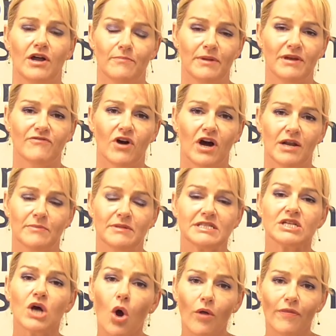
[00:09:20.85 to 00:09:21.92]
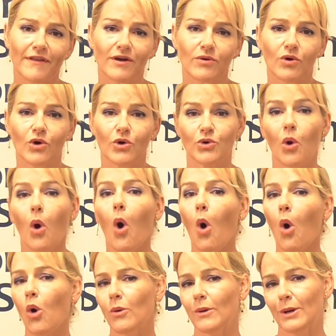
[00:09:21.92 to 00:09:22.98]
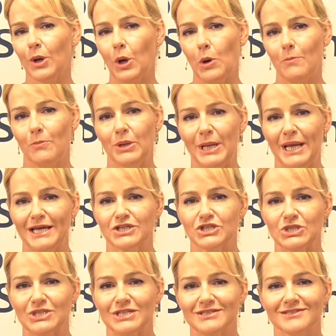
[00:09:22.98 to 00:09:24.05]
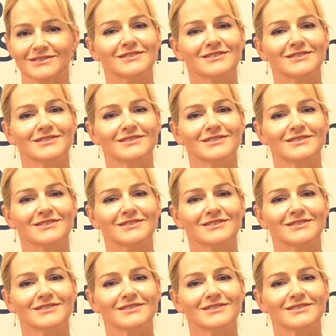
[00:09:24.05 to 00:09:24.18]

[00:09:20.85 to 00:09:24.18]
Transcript: B vitamins on their own or in combination.